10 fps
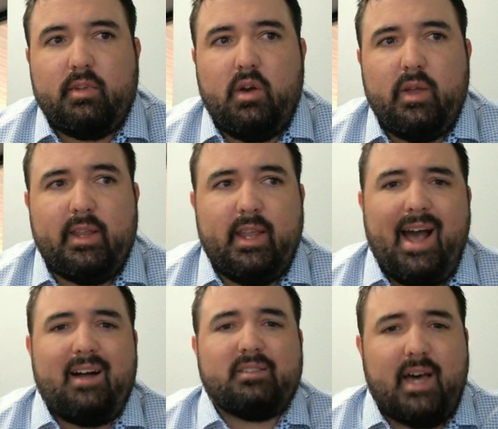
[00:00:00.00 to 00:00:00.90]
going
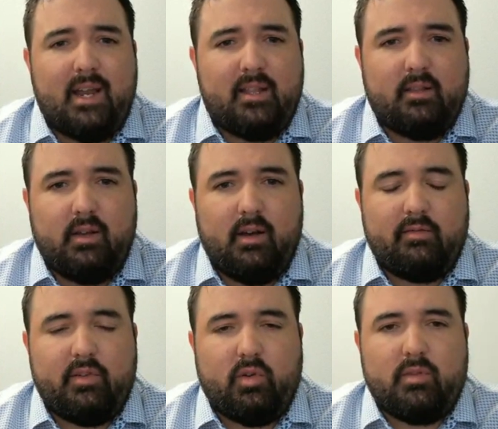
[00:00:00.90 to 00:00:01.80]
outside
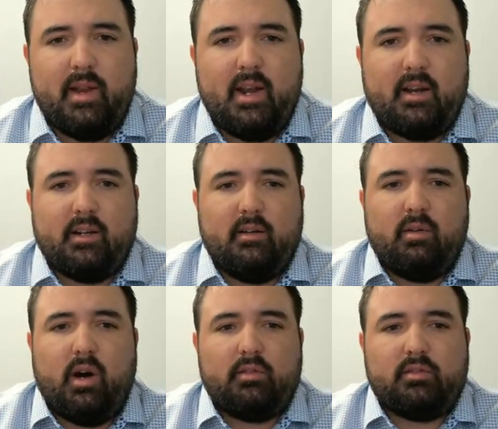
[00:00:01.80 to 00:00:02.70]
of North America,
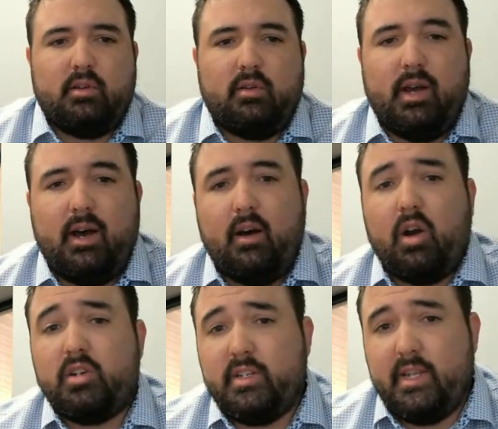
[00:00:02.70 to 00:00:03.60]
also
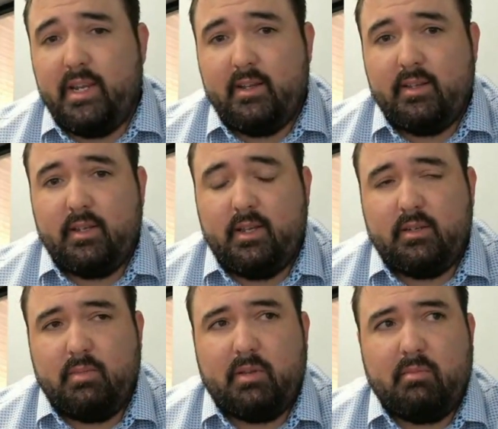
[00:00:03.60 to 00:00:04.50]
Argentina
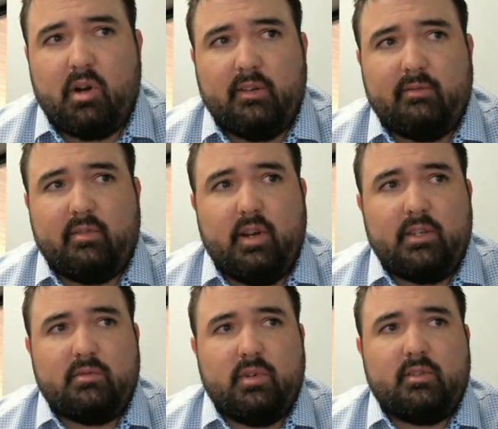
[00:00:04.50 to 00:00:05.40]
is a big market for
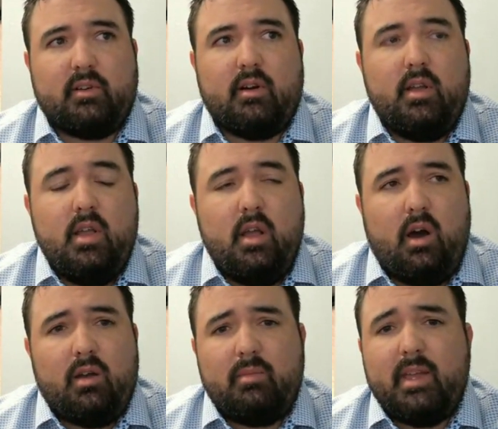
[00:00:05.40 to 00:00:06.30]
us with our
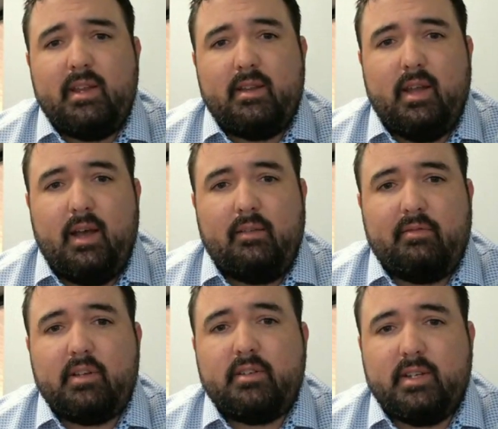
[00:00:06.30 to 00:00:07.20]
automated
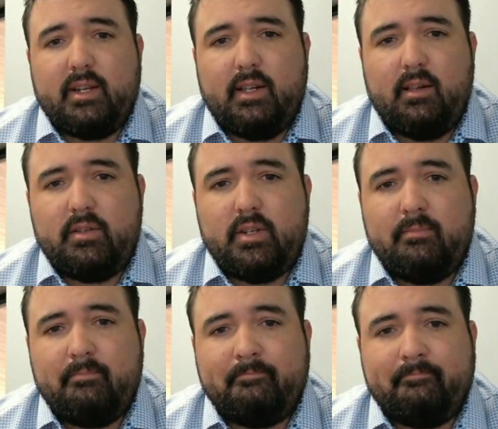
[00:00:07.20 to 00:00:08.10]
flushing technology.